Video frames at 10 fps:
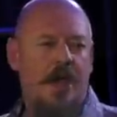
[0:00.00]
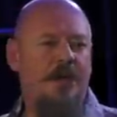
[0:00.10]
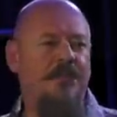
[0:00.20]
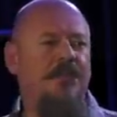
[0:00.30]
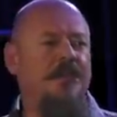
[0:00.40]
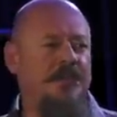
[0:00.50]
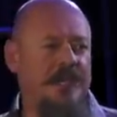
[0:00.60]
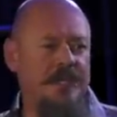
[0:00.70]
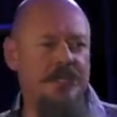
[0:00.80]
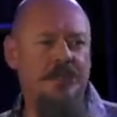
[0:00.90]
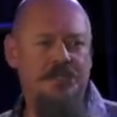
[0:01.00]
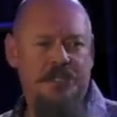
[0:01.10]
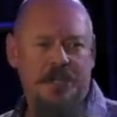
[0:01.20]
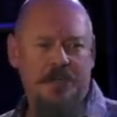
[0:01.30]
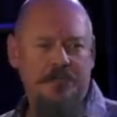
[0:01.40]
About 15 years
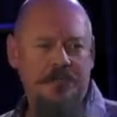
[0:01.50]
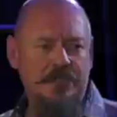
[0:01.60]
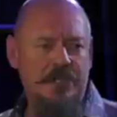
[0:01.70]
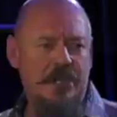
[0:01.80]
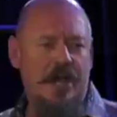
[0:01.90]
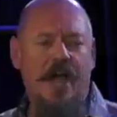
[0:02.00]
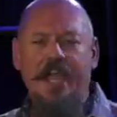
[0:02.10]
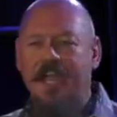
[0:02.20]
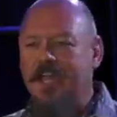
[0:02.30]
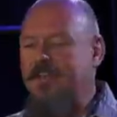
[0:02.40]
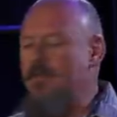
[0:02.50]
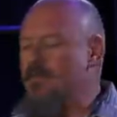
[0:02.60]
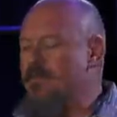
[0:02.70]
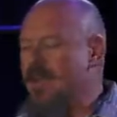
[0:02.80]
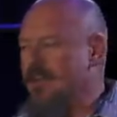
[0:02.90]
ago, I had
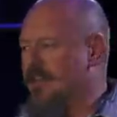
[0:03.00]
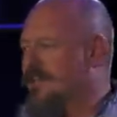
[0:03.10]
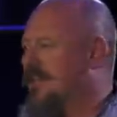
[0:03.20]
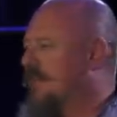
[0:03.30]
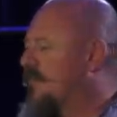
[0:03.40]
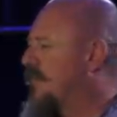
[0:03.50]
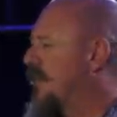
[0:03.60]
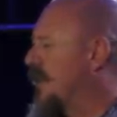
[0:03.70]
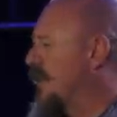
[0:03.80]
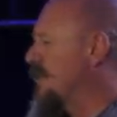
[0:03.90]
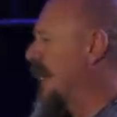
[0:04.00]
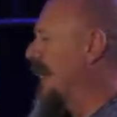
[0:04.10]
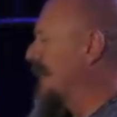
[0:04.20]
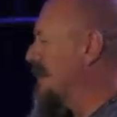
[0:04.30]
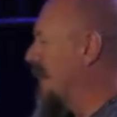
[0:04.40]
many of the same fears,
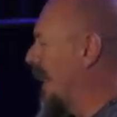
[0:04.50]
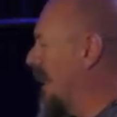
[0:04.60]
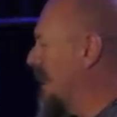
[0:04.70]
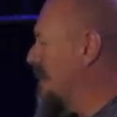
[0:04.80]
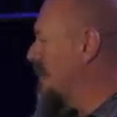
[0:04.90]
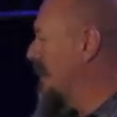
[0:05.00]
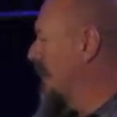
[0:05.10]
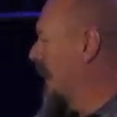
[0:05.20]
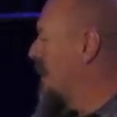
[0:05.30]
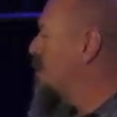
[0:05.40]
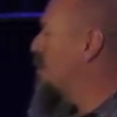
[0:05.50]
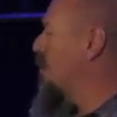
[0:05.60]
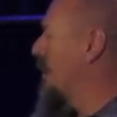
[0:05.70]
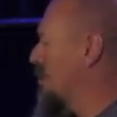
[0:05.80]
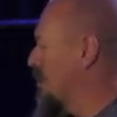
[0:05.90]
anxieties, and
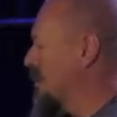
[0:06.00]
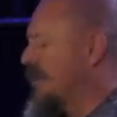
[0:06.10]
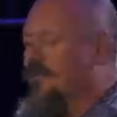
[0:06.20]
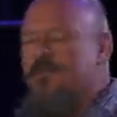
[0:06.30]
stressors that